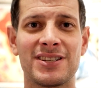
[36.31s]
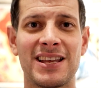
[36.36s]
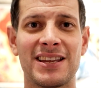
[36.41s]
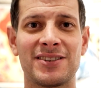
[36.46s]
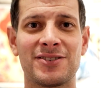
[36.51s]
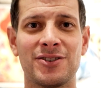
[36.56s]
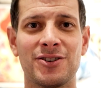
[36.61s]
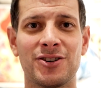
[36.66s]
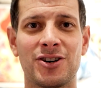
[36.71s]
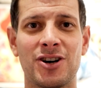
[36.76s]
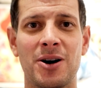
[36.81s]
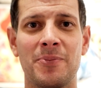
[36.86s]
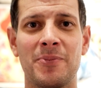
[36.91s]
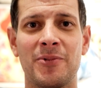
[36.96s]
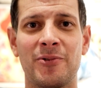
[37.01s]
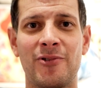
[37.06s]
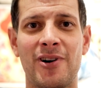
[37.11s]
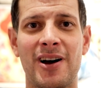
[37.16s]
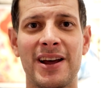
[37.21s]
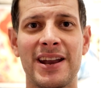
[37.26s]
that's going to
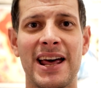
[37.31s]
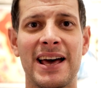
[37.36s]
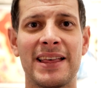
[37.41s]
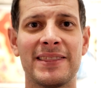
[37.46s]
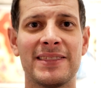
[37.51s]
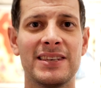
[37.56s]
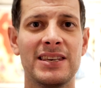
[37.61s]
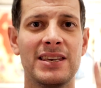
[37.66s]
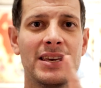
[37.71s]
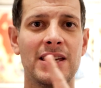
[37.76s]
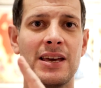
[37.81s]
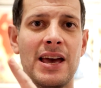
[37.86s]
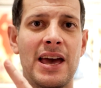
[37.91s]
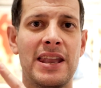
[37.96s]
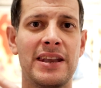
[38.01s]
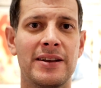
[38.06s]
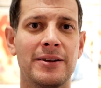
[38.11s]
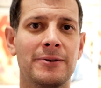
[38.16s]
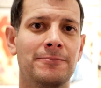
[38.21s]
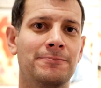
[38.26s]
come right at the
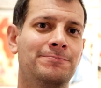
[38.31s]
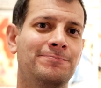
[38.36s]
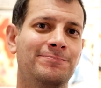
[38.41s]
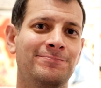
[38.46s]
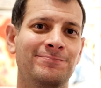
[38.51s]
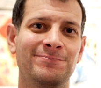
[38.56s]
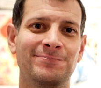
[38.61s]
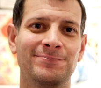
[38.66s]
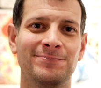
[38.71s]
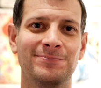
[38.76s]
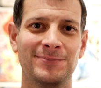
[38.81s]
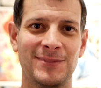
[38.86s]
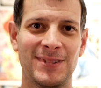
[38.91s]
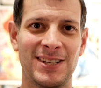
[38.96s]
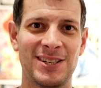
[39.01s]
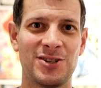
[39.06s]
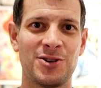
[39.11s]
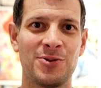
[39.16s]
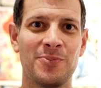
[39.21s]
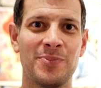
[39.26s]
end.
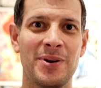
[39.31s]
Let's jump